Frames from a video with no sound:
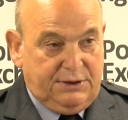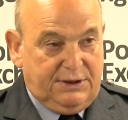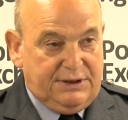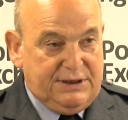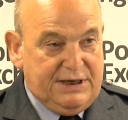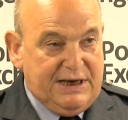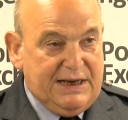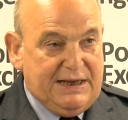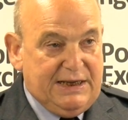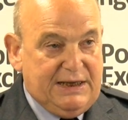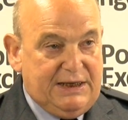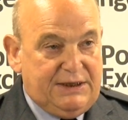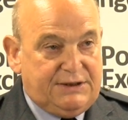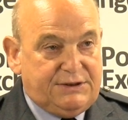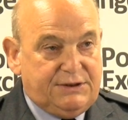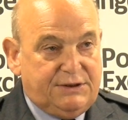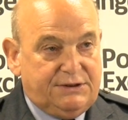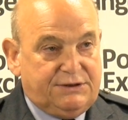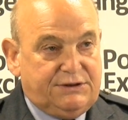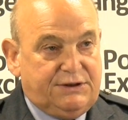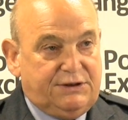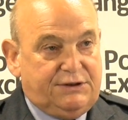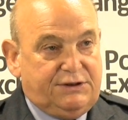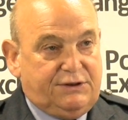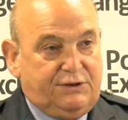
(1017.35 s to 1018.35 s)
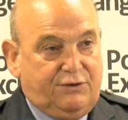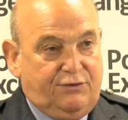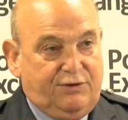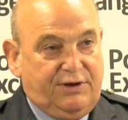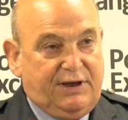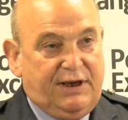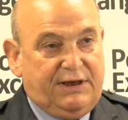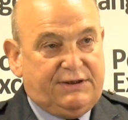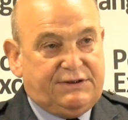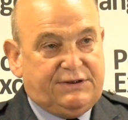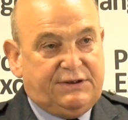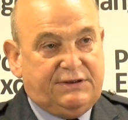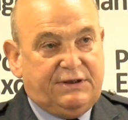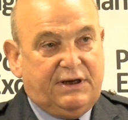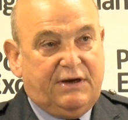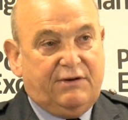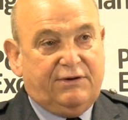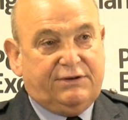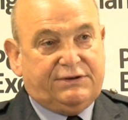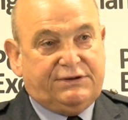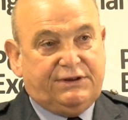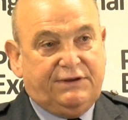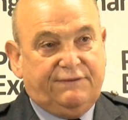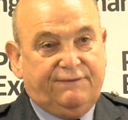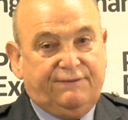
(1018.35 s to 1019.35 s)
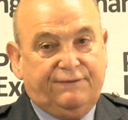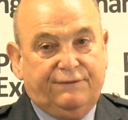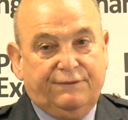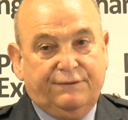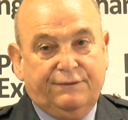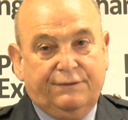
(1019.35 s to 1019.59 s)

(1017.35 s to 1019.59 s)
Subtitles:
need to create a narrative